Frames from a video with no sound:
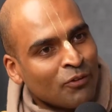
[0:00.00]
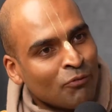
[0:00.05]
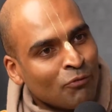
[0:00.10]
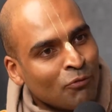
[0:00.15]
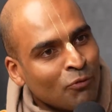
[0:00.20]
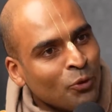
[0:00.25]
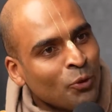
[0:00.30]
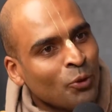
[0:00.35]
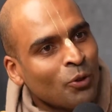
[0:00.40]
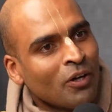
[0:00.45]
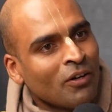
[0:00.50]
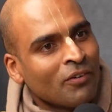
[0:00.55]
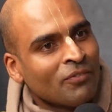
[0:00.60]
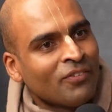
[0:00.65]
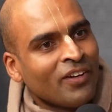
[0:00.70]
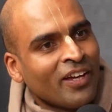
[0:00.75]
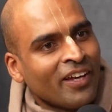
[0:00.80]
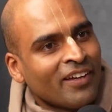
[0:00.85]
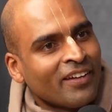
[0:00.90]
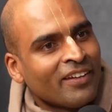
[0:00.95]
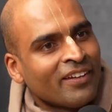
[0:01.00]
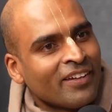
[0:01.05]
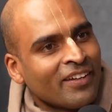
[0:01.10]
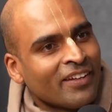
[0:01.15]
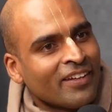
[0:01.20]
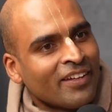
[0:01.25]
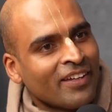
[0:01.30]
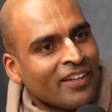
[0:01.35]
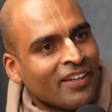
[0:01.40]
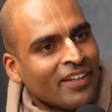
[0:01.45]
the root of it
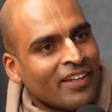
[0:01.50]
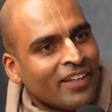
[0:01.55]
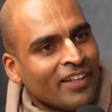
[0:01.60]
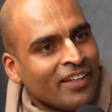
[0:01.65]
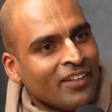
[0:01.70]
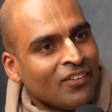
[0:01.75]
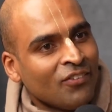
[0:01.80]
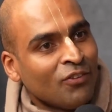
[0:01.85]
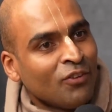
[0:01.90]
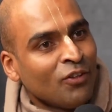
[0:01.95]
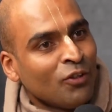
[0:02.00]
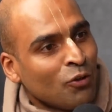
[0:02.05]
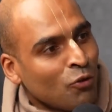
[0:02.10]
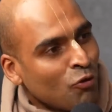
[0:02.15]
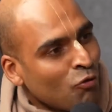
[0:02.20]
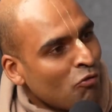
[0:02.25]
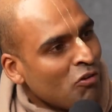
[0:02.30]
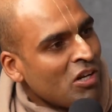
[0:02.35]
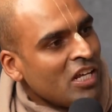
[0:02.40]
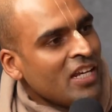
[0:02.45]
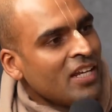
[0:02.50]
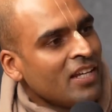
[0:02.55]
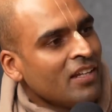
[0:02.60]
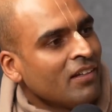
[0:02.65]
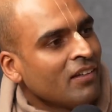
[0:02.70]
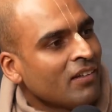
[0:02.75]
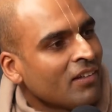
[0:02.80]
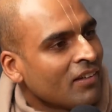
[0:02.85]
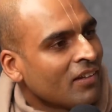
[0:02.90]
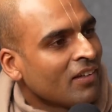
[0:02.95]
is the
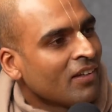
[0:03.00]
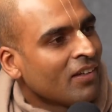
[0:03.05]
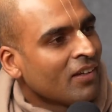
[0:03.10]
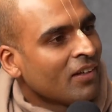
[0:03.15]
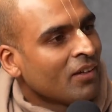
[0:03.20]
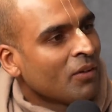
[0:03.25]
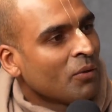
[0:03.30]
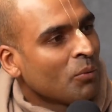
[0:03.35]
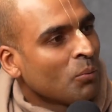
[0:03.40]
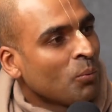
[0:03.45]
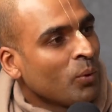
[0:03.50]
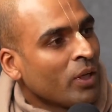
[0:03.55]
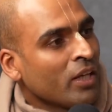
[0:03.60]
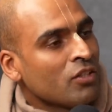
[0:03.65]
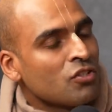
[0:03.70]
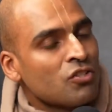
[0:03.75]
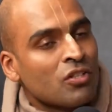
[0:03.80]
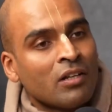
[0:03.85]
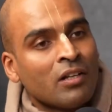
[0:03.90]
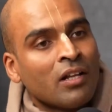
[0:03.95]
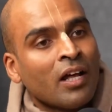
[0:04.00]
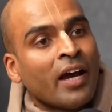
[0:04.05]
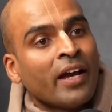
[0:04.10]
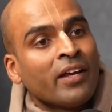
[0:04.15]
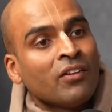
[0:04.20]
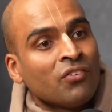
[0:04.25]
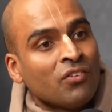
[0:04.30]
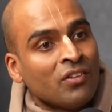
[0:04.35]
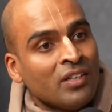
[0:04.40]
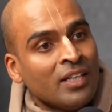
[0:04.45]
greed which
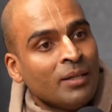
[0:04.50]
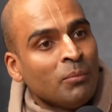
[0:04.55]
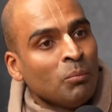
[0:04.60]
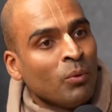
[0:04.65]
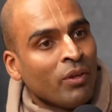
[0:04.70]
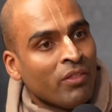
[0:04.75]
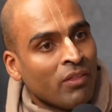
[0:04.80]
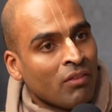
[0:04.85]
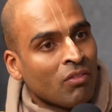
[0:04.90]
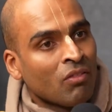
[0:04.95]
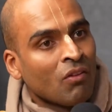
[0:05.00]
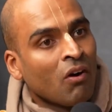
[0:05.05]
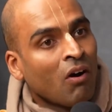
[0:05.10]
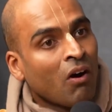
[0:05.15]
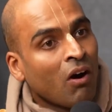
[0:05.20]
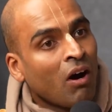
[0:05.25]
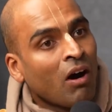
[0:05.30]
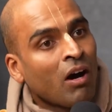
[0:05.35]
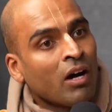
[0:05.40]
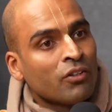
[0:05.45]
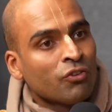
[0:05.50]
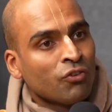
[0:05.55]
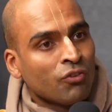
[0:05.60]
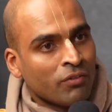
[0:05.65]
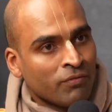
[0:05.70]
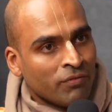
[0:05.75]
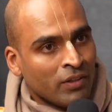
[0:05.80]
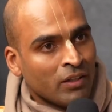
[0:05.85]
lies deep within the hearts of